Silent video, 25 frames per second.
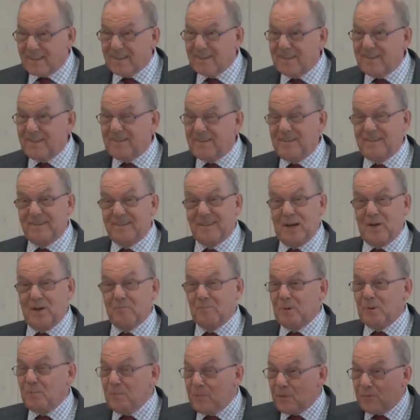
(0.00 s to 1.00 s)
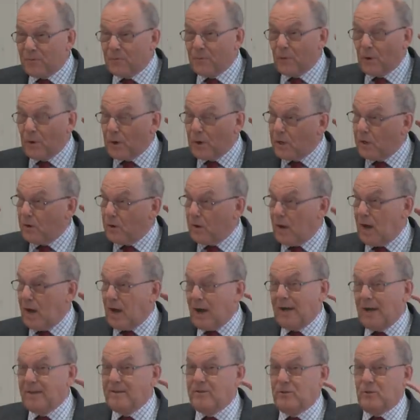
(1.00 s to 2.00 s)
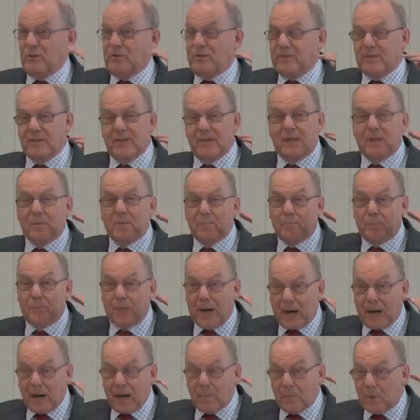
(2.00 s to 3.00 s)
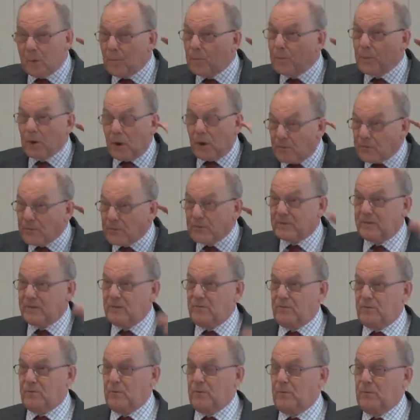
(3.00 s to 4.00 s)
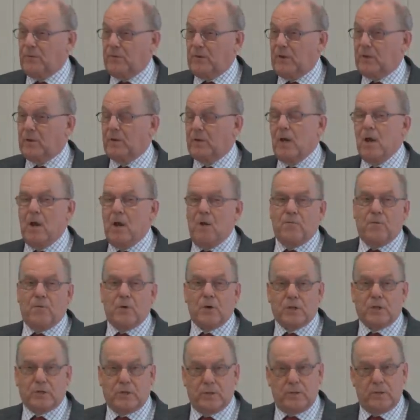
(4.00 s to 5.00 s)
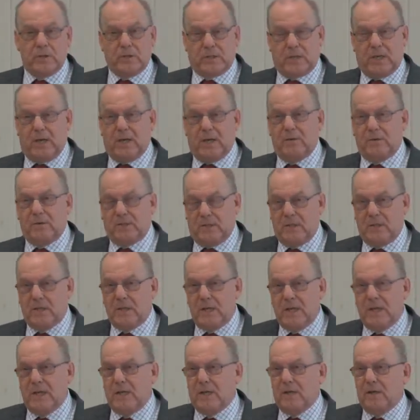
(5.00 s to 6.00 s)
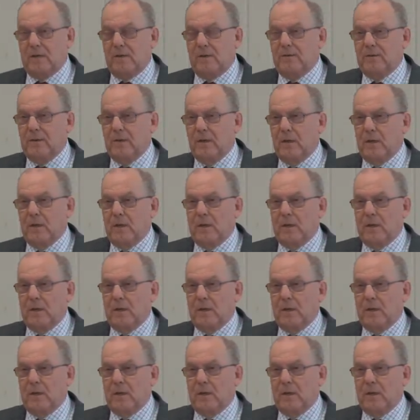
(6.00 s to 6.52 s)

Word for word: This is happening before your eyes. You're seeing Bible prophecy fulfilled. For 2,000 years,